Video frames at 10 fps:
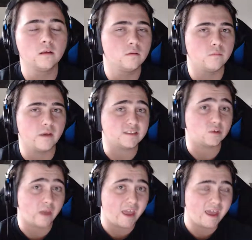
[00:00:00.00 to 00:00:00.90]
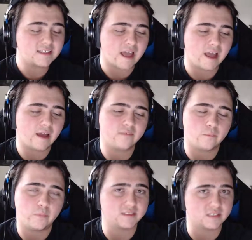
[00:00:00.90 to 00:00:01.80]
it's okay to have
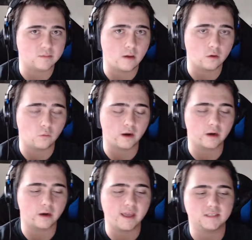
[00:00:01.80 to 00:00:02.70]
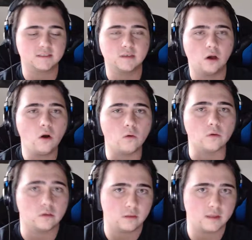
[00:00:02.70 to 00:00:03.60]
that business model where it's,
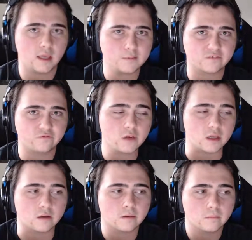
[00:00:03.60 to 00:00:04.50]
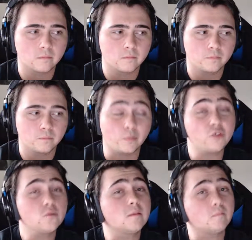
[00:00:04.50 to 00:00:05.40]
the game's free, but
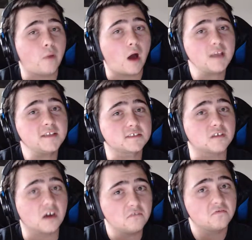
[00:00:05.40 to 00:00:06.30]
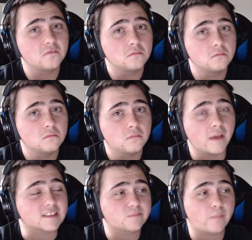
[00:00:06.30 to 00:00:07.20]
you can buy stuff
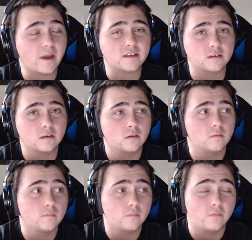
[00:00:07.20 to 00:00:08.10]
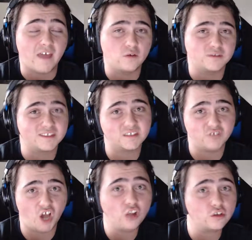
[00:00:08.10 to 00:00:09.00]
and spend thousands of
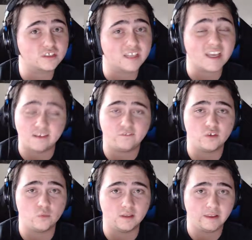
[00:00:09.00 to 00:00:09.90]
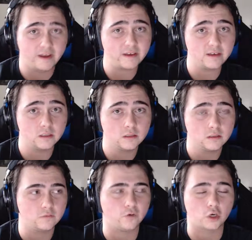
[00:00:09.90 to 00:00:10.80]
dollars if you would like
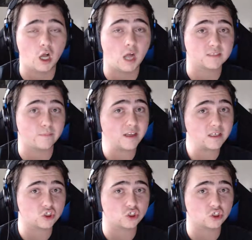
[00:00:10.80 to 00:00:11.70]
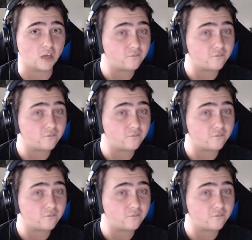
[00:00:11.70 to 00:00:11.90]
for cosmetic stuff.